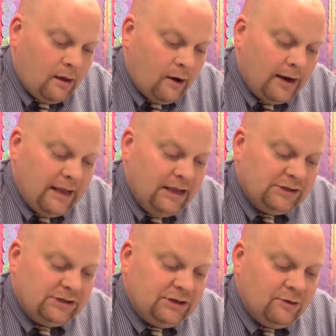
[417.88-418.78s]
All right,
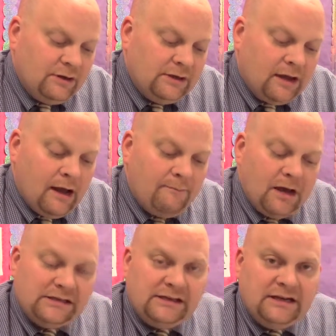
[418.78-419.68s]
each student
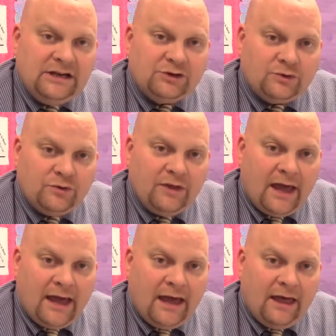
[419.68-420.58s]
must initial
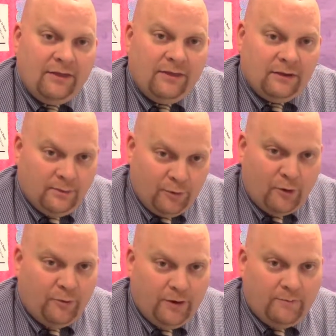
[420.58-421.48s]
the
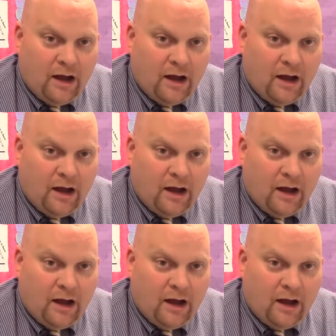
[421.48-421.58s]
appropriate